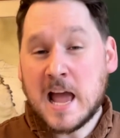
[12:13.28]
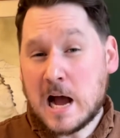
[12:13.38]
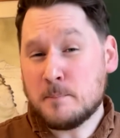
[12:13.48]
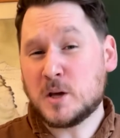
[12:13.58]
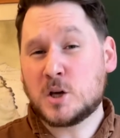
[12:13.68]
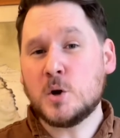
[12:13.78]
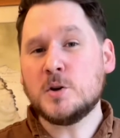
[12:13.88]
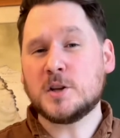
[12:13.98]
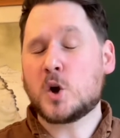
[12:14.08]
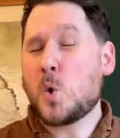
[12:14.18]
And
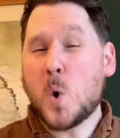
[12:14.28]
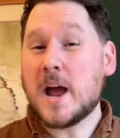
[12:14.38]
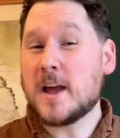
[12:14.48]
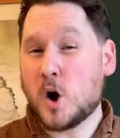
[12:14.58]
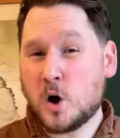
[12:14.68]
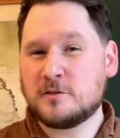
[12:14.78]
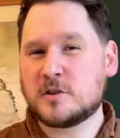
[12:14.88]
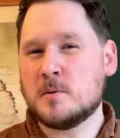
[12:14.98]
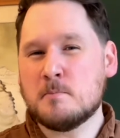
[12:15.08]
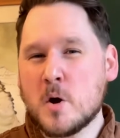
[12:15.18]
because quite
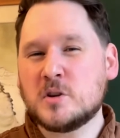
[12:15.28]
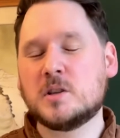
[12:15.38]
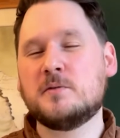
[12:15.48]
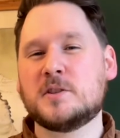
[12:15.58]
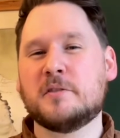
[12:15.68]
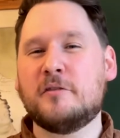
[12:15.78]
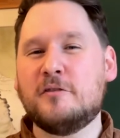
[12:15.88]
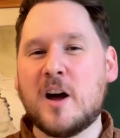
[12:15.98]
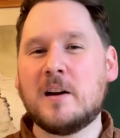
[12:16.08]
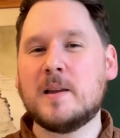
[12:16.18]
often most of us are
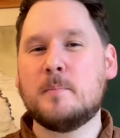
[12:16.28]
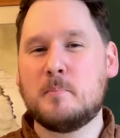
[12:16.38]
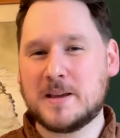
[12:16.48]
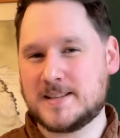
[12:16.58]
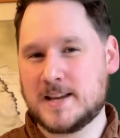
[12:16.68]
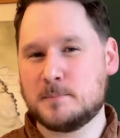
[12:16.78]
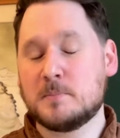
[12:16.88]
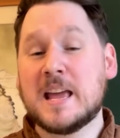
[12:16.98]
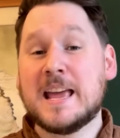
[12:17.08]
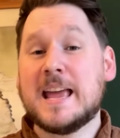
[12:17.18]
very busy,
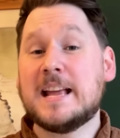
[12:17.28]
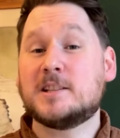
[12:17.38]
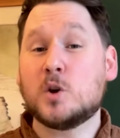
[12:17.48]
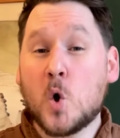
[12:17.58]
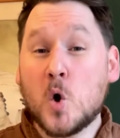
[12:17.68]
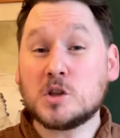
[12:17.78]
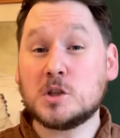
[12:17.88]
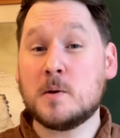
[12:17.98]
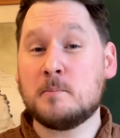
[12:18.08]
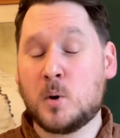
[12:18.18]
it's
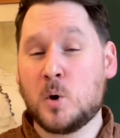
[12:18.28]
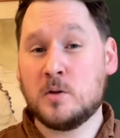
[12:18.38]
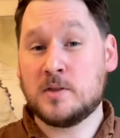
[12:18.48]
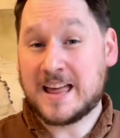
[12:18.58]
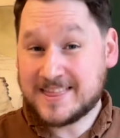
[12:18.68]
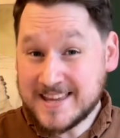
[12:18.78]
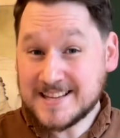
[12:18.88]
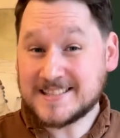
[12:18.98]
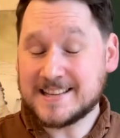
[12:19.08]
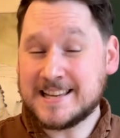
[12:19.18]
also important that
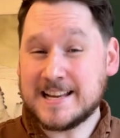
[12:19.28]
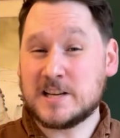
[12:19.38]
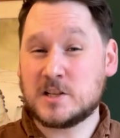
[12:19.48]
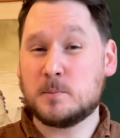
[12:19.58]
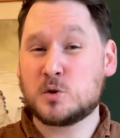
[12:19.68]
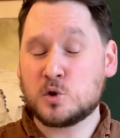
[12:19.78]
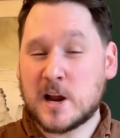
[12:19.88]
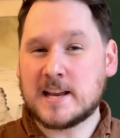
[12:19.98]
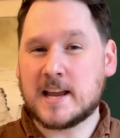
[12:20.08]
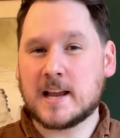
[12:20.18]
this leadership
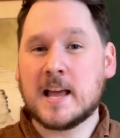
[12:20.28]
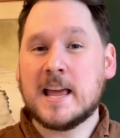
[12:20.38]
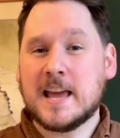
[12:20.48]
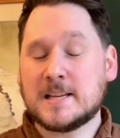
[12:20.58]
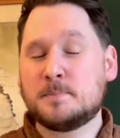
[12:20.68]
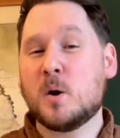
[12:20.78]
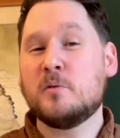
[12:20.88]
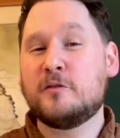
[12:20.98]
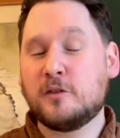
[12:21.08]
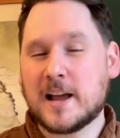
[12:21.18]
training is both
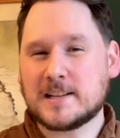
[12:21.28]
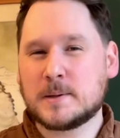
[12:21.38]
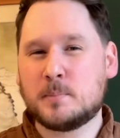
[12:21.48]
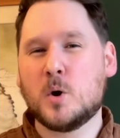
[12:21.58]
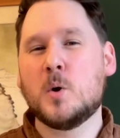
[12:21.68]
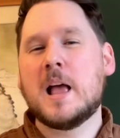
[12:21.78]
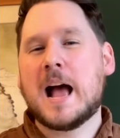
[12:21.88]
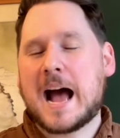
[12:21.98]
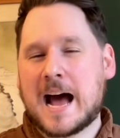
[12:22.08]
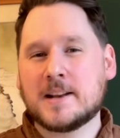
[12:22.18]
flexible
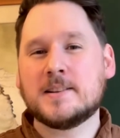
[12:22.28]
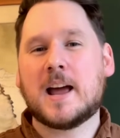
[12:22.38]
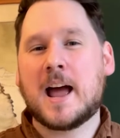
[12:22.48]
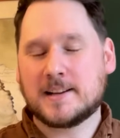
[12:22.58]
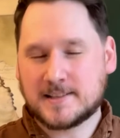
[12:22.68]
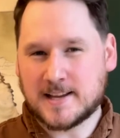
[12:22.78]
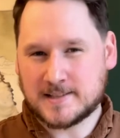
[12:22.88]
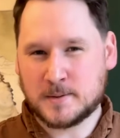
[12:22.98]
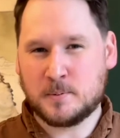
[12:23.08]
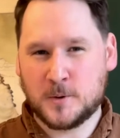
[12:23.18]
and
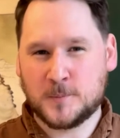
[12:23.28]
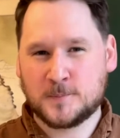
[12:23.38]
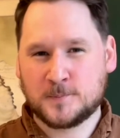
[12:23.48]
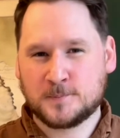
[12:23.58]
accessible.